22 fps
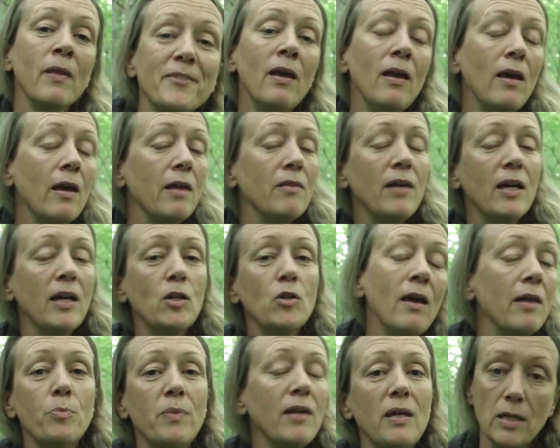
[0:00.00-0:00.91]
And that
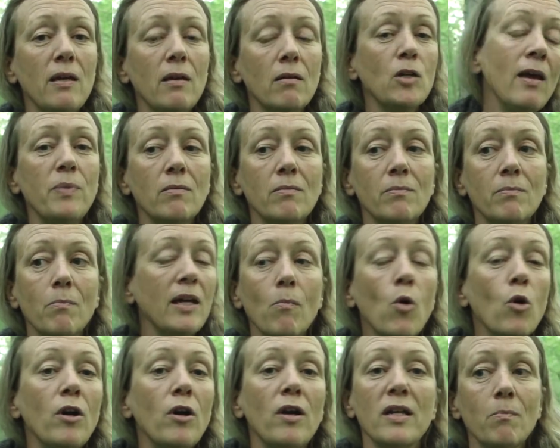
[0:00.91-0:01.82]
could be
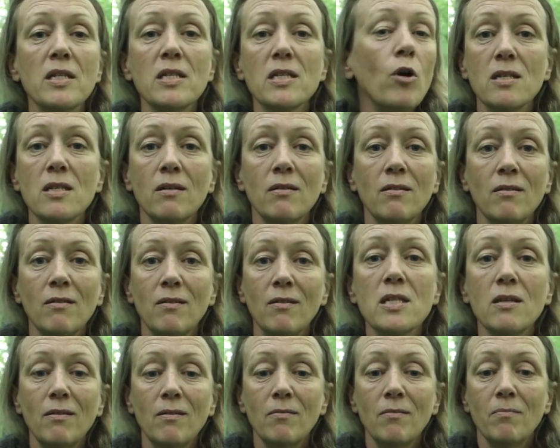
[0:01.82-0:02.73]
more or less
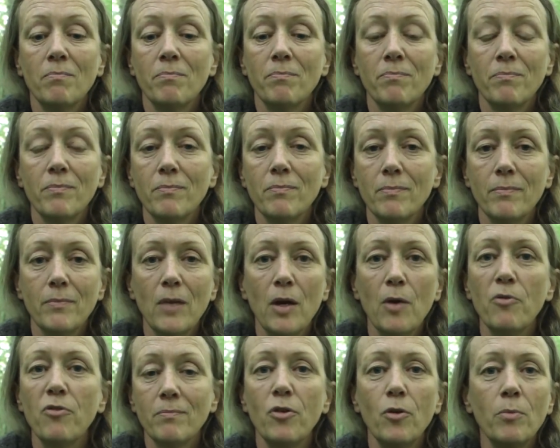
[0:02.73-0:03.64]

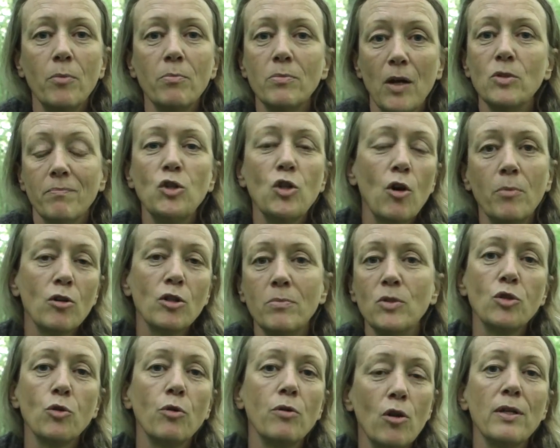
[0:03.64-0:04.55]
from yarn
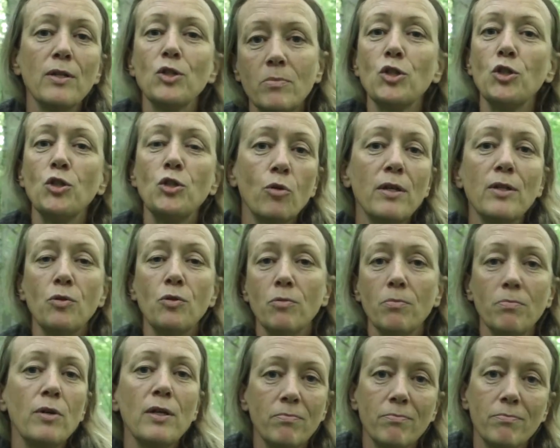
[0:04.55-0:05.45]
storage to
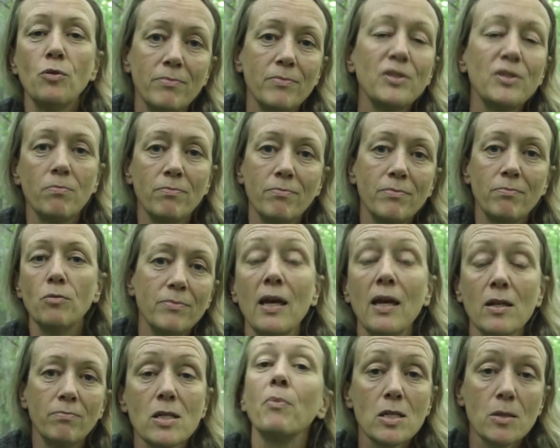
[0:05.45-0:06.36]
something
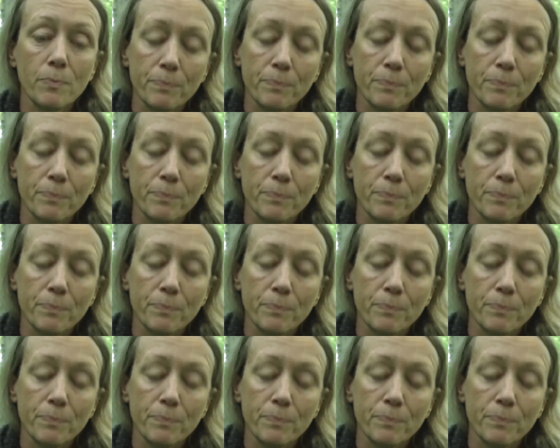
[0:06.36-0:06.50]
else.